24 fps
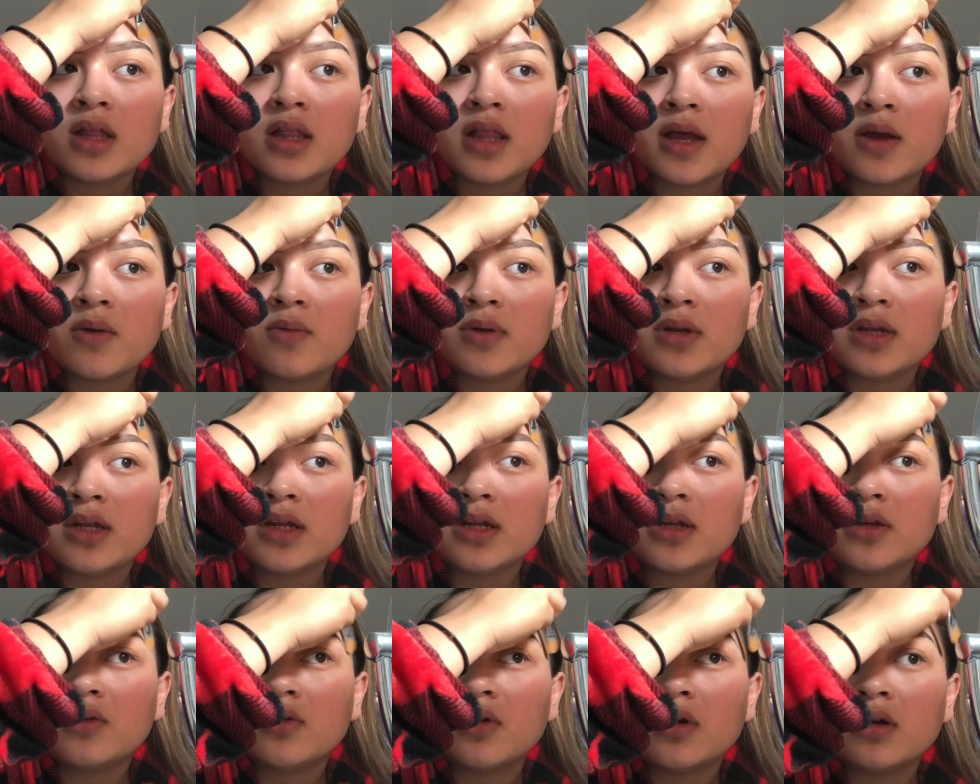Like, we
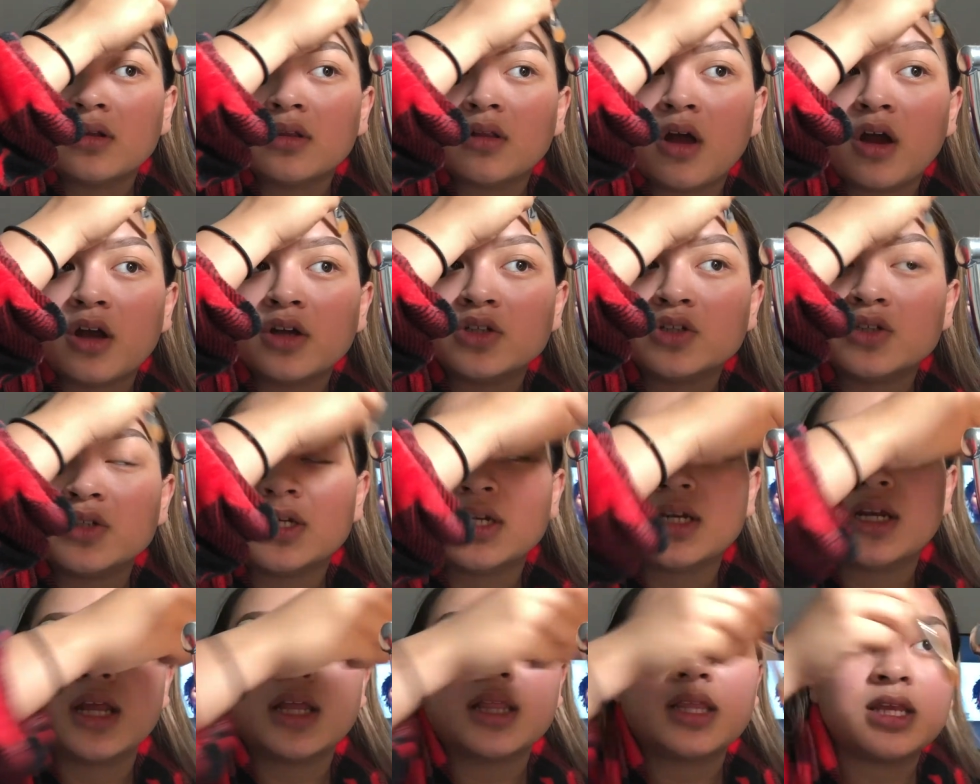didn't do her laundry,
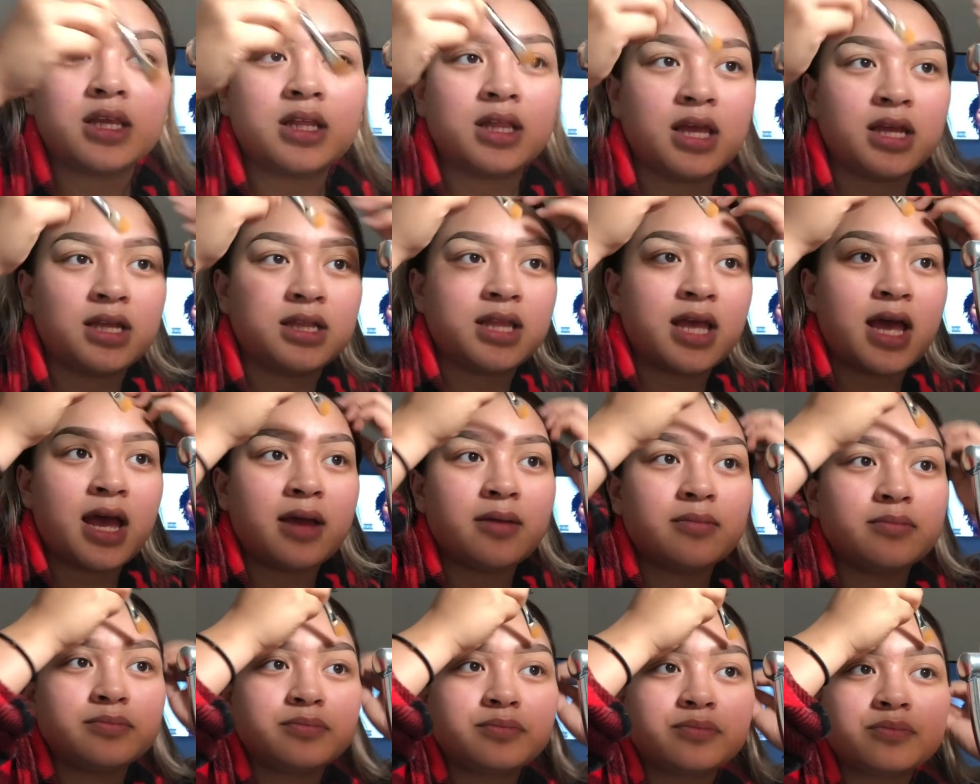nothing like that.